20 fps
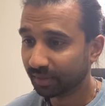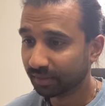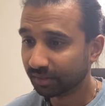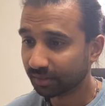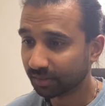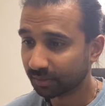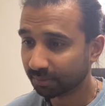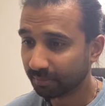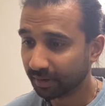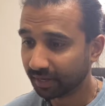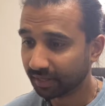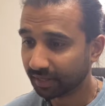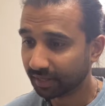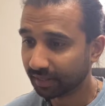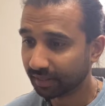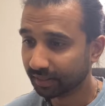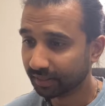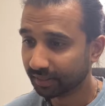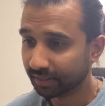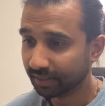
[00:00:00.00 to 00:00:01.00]
just
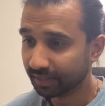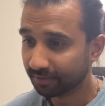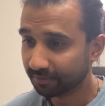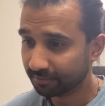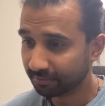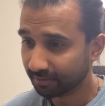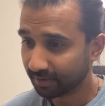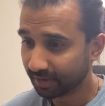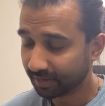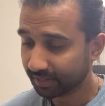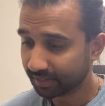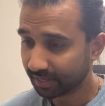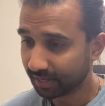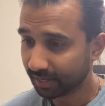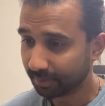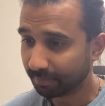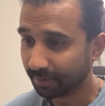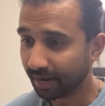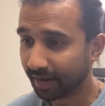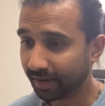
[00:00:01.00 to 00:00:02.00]
making the first
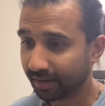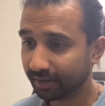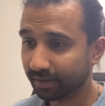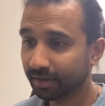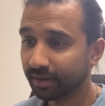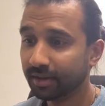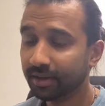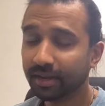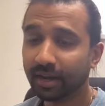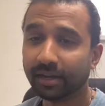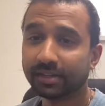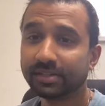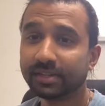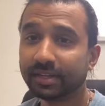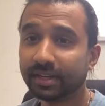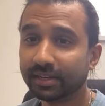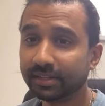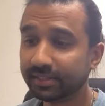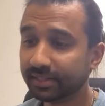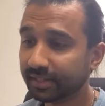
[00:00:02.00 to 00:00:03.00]
clip, and as you
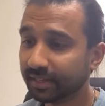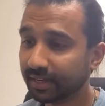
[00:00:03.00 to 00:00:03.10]
can see,